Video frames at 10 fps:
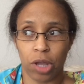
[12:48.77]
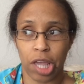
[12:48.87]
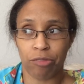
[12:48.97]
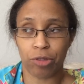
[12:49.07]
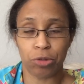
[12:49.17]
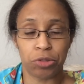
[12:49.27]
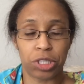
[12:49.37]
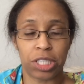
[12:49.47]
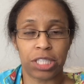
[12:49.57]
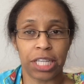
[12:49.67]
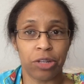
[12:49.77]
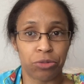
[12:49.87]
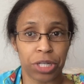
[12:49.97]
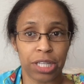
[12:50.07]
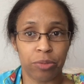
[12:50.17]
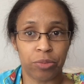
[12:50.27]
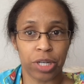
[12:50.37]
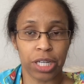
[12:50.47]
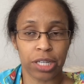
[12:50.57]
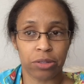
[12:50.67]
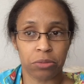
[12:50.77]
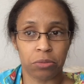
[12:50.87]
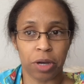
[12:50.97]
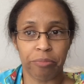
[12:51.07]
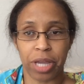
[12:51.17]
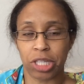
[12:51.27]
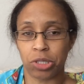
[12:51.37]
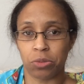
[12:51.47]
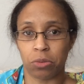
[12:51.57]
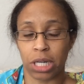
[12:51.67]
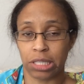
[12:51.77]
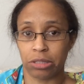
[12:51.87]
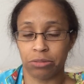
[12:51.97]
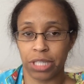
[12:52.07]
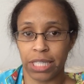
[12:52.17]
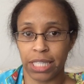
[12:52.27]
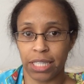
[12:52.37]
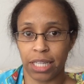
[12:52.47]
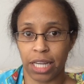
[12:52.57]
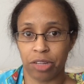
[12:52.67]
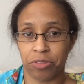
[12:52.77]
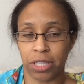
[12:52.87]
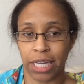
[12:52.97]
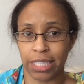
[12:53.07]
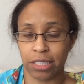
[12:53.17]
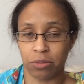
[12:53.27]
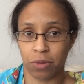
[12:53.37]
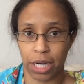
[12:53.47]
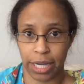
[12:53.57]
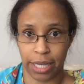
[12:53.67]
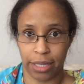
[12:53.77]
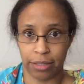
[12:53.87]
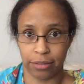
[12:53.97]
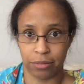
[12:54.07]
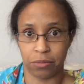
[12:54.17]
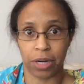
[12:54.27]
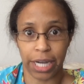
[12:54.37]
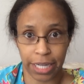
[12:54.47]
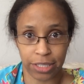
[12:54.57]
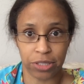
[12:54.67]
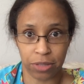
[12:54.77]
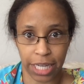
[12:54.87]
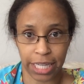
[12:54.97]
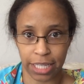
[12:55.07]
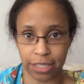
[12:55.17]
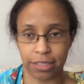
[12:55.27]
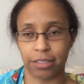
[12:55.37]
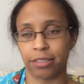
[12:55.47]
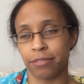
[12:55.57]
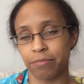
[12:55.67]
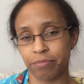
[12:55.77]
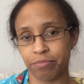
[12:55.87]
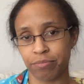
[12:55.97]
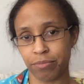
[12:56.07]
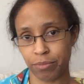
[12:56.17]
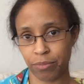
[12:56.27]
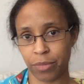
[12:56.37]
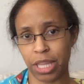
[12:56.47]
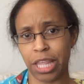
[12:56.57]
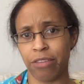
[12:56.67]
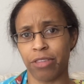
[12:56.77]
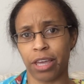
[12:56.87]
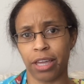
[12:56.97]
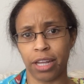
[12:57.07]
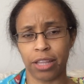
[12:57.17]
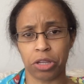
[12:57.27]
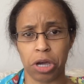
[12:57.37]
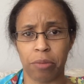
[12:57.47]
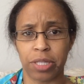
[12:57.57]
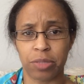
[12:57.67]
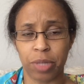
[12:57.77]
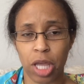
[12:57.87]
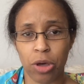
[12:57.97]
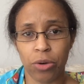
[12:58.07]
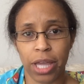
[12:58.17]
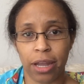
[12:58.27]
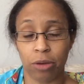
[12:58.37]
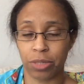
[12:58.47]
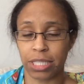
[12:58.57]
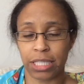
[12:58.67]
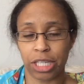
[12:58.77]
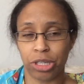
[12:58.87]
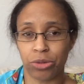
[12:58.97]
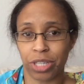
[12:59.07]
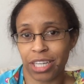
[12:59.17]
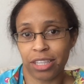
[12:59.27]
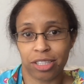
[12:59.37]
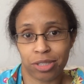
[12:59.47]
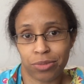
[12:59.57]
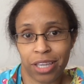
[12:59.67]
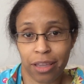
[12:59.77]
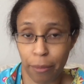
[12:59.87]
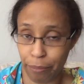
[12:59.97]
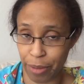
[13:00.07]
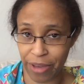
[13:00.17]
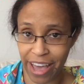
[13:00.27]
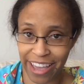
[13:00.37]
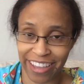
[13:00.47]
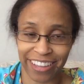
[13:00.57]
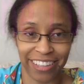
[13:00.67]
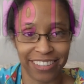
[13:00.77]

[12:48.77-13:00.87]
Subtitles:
If you did read the book, what made you want to read it? And if you liked it, why? Why do you like it? Leave that in the comments below, and I'll be seeing you again this week. Bye-bye.